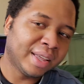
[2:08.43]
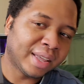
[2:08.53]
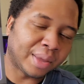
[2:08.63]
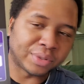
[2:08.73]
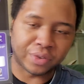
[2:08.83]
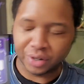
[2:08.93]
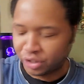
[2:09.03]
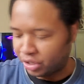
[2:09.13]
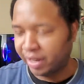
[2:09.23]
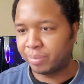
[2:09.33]
it was very
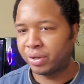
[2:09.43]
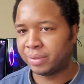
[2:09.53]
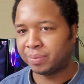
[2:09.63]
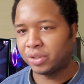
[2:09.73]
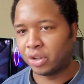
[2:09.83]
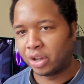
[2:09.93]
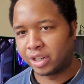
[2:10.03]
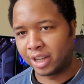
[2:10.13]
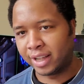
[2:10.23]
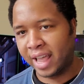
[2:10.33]
cheap on
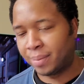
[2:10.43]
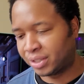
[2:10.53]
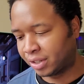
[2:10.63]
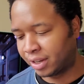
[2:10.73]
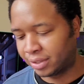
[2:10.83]
Amazon.